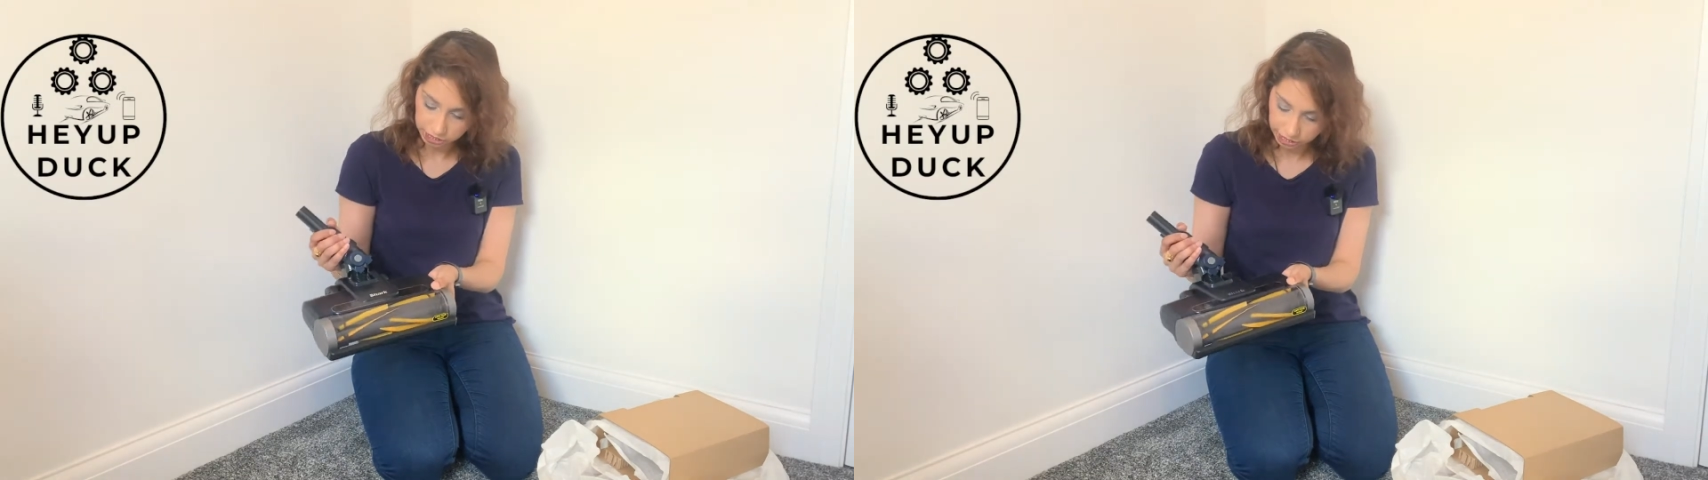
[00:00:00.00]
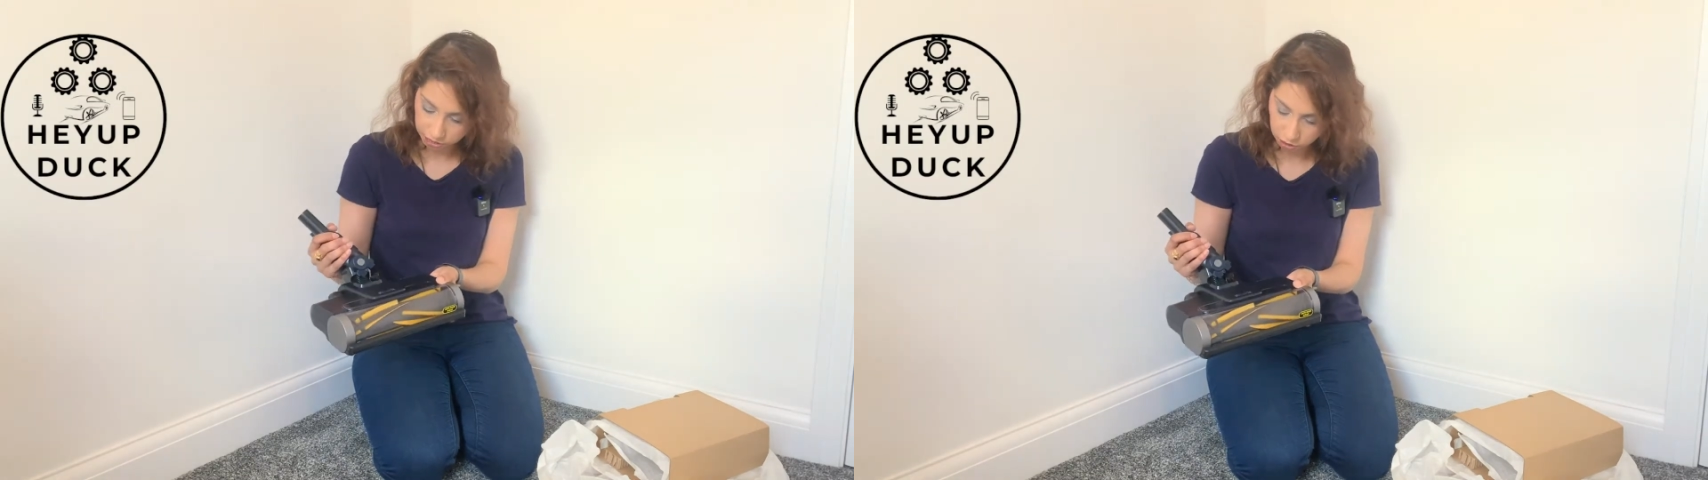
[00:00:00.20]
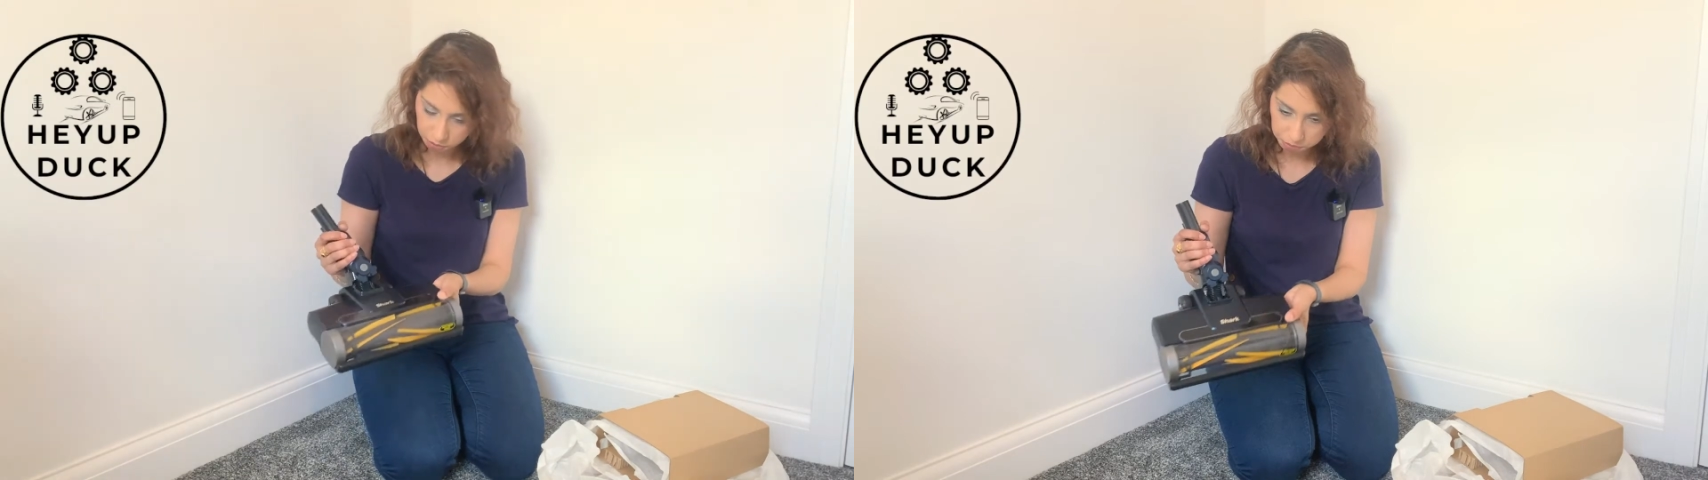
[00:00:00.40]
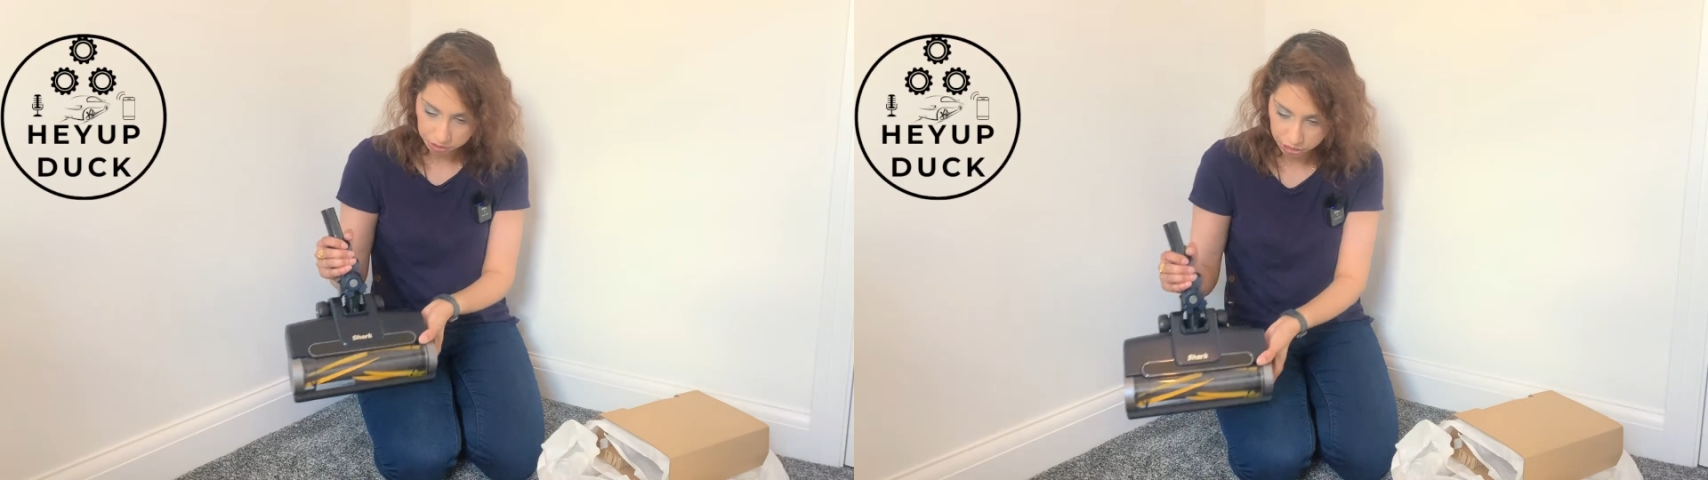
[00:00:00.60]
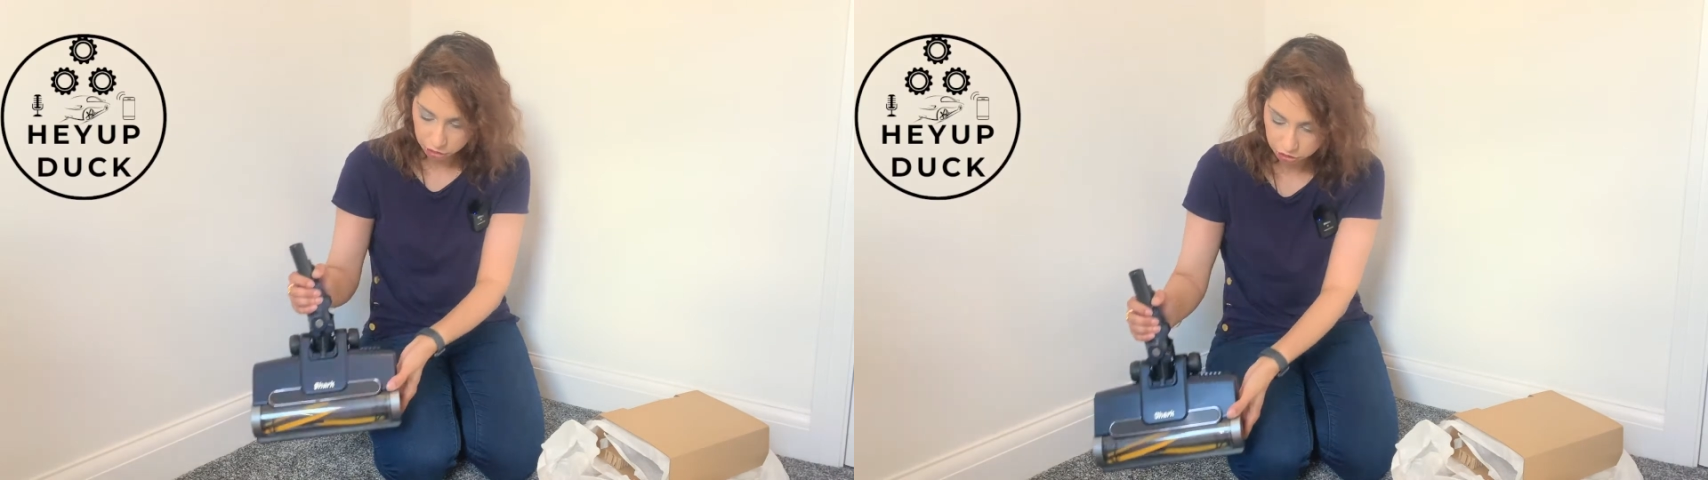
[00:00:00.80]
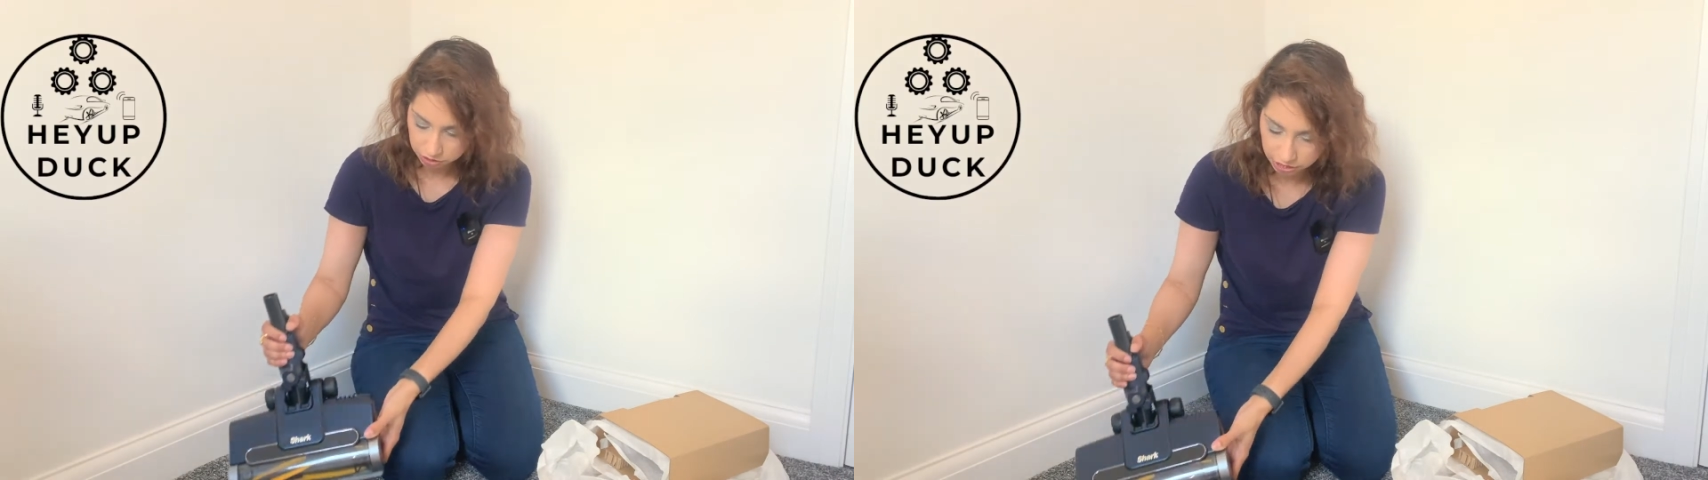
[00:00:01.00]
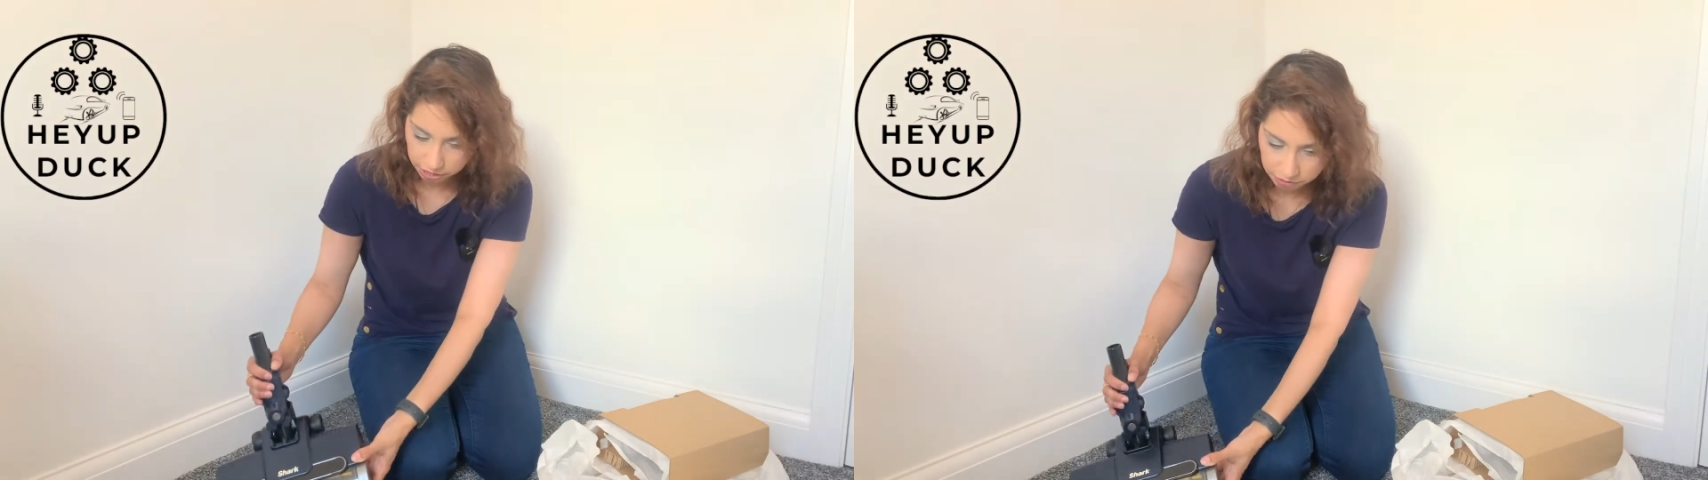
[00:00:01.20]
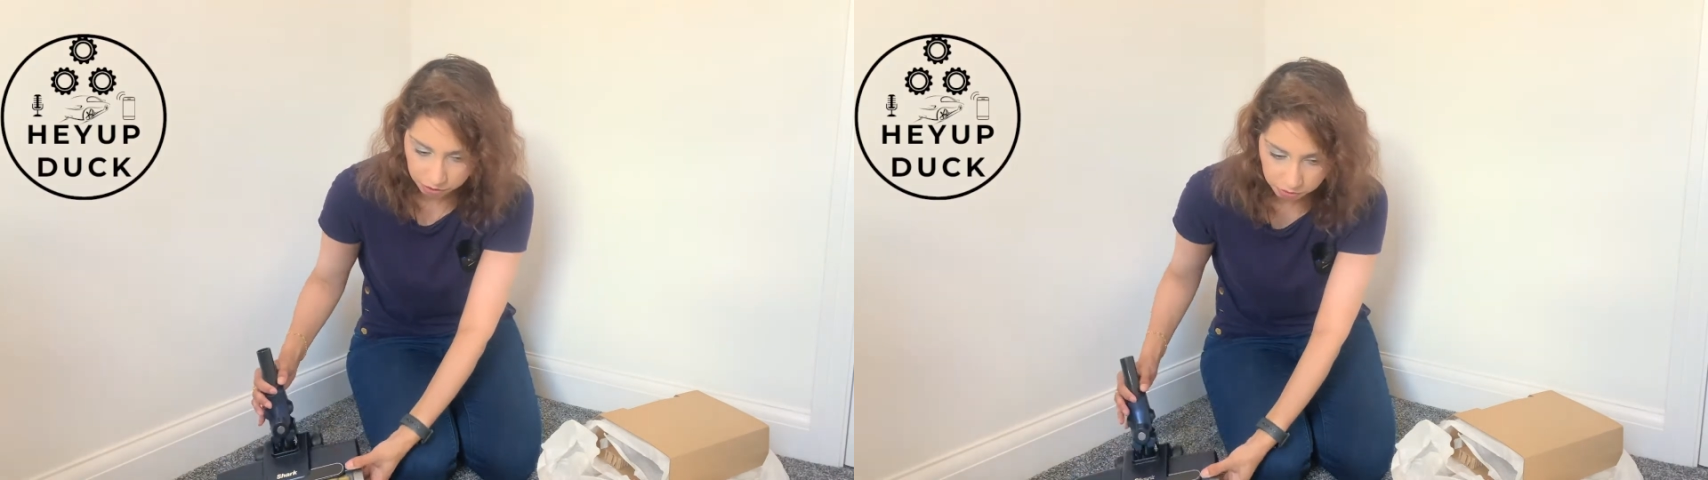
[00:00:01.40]
like the combination
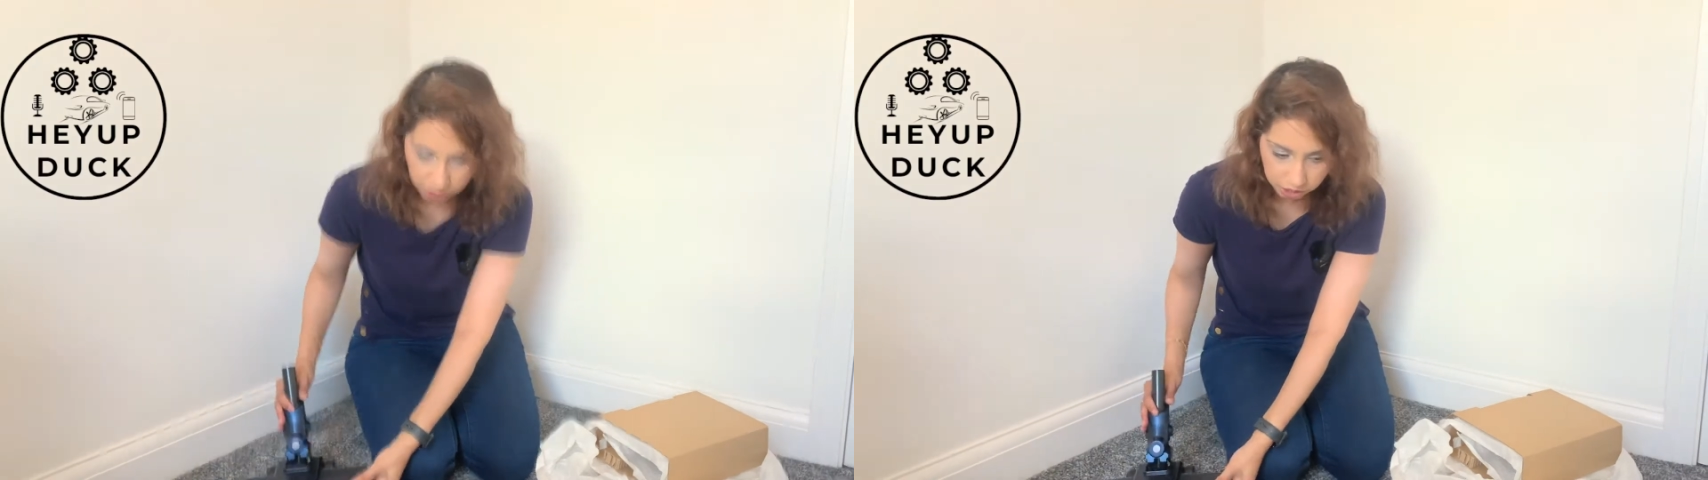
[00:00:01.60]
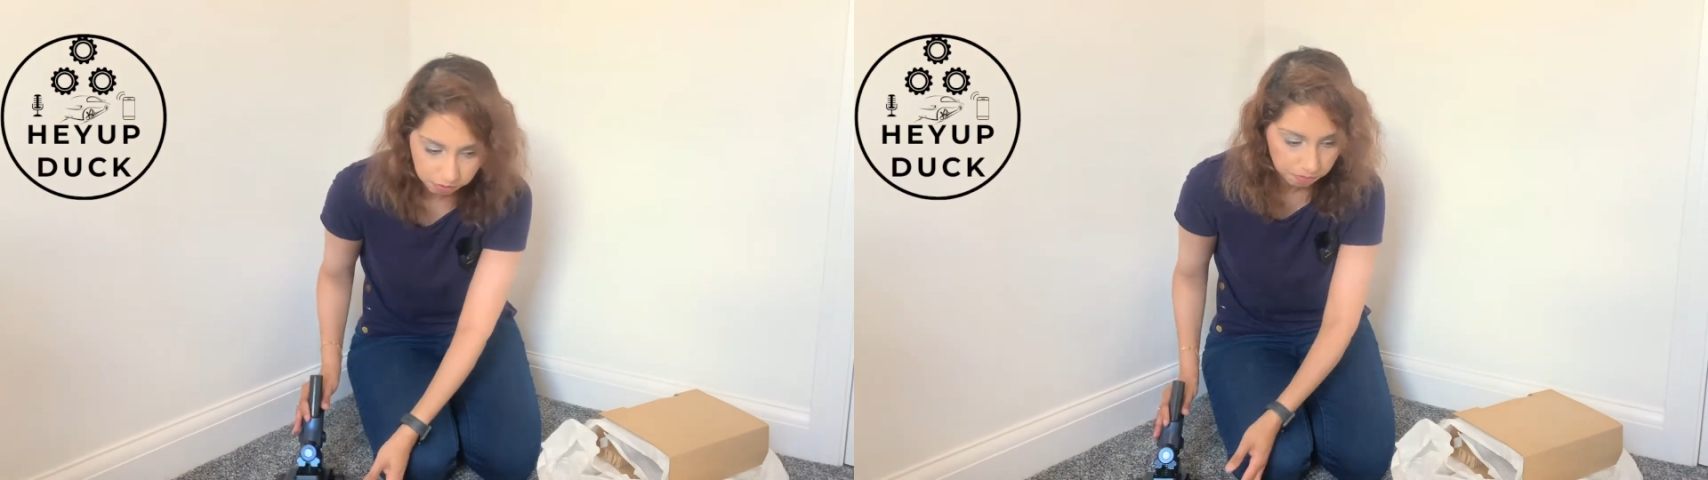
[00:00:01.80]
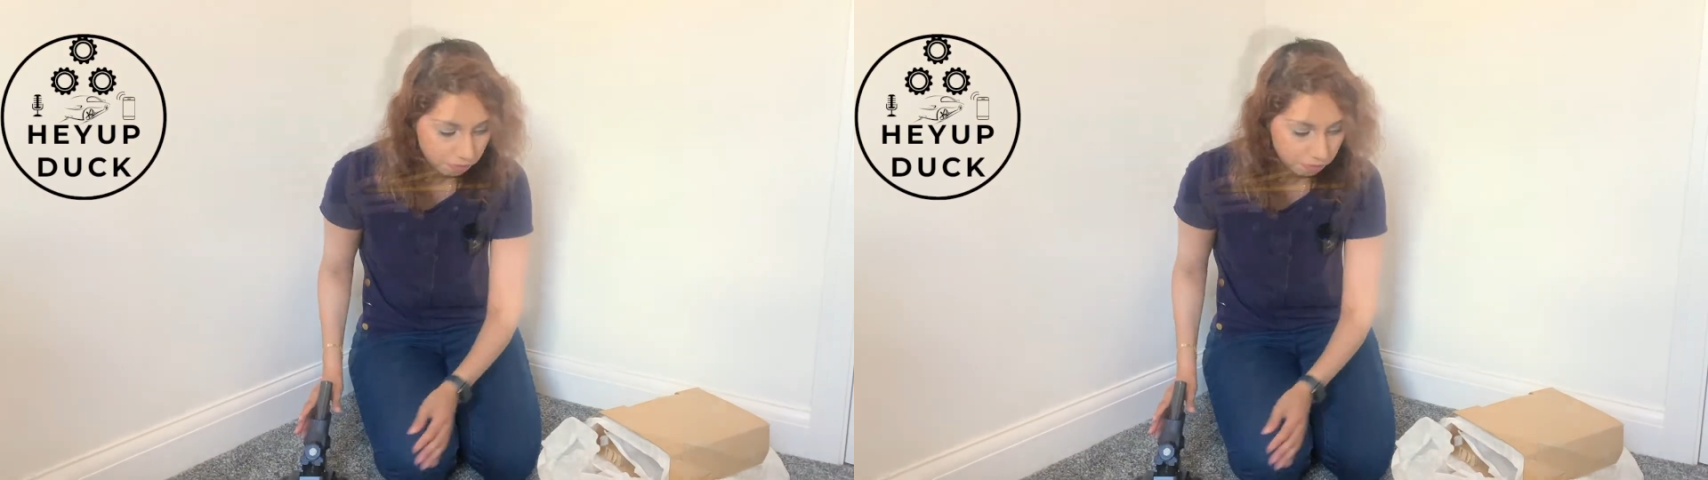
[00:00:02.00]
there as well.